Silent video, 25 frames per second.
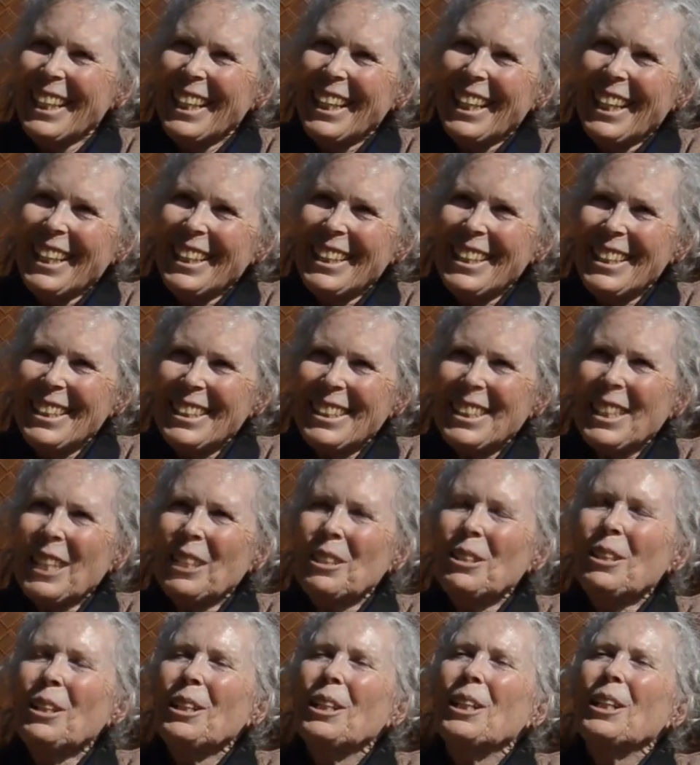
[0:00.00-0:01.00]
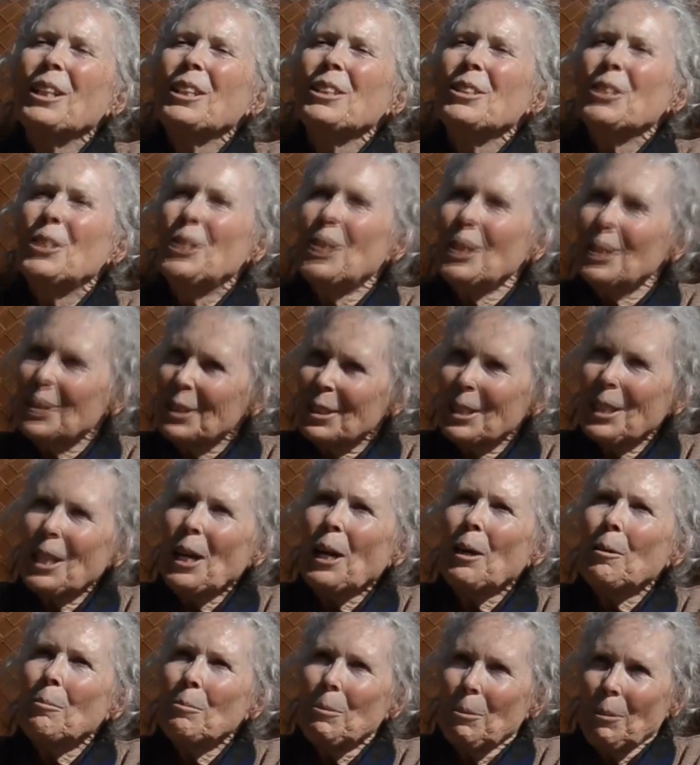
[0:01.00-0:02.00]
And he said, "Just
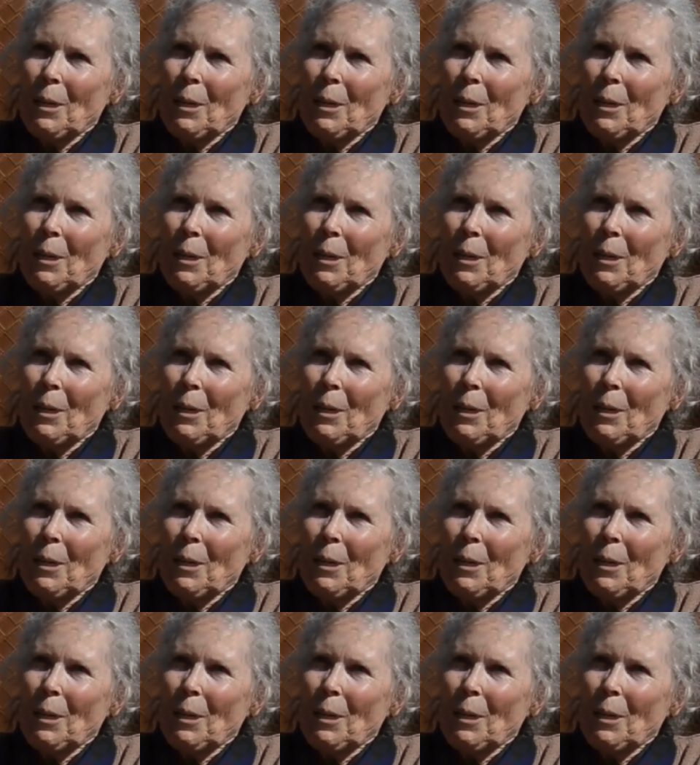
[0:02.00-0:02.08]
come,